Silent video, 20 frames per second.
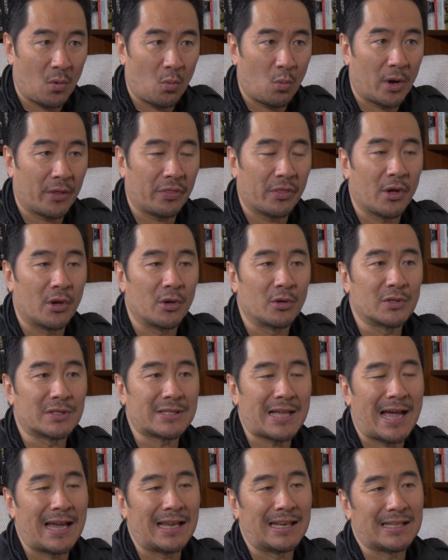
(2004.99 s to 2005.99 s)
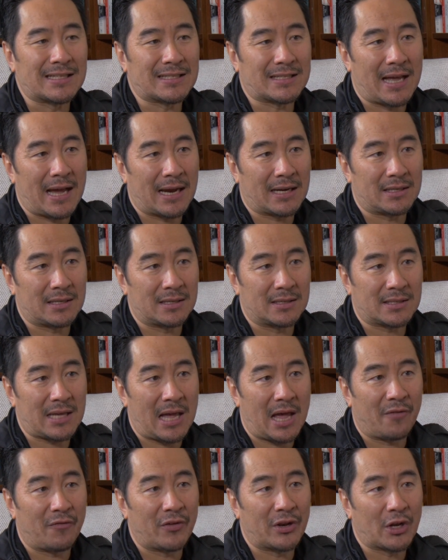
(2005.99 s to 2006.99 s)
what those A-list actors
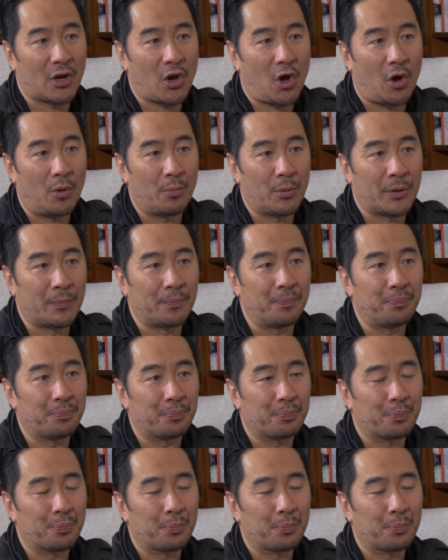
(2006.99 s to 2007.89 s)
have in common